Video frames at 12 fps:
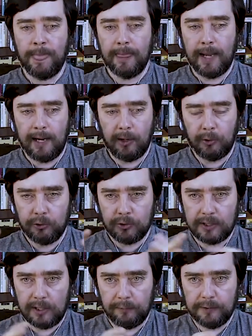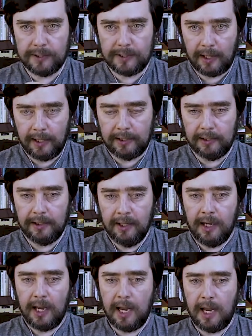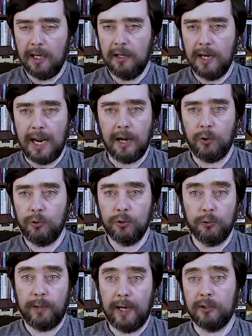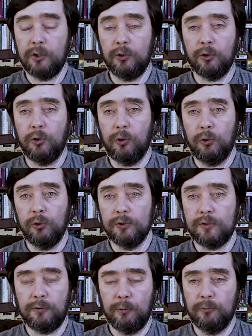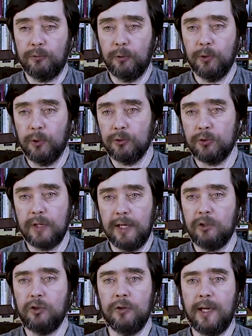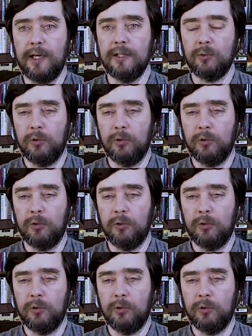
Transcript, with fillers: Now yourself is tiny and now you're back to your goals from from those ancient days